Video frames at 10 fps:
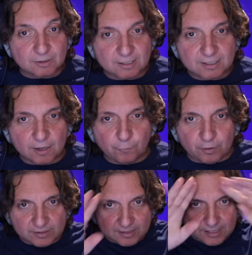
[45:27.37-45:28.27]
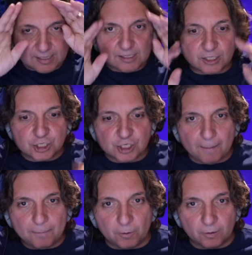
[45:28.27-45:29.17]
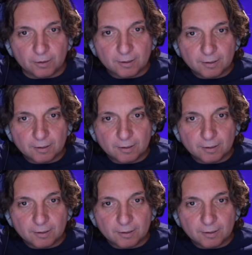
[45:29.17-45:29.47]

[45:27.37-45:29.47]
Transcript: There's a difference. This is a shepherd.